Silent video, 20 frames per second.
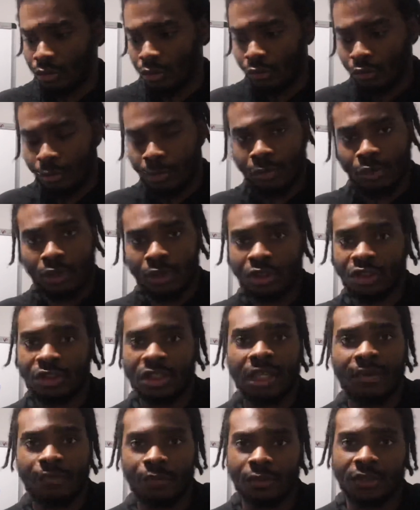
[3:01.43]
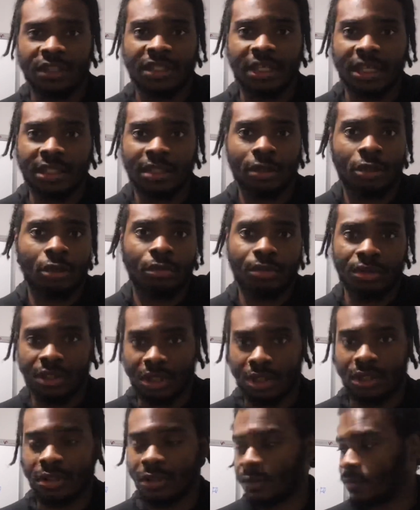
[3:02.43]
reproduction, everyone's dead in a couple of
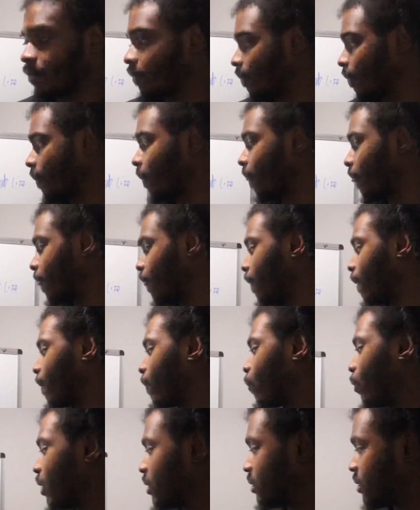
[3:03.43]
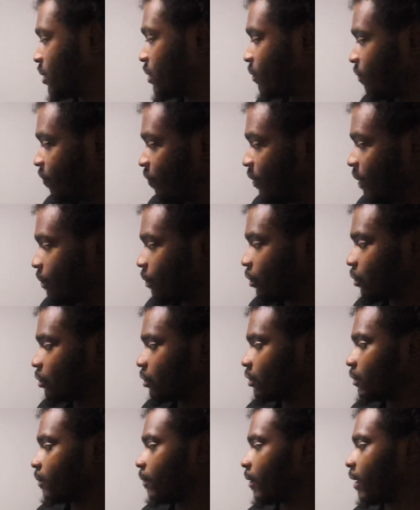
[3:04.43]
years. Whereas
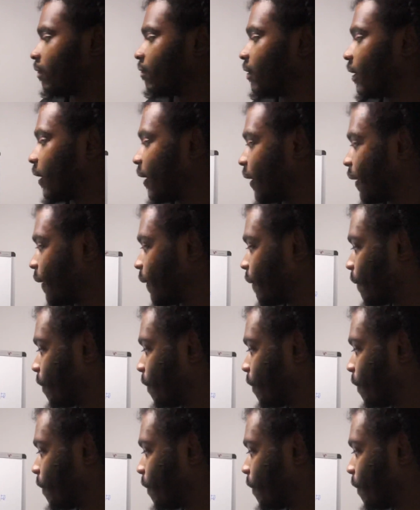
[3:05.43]
females have the egg.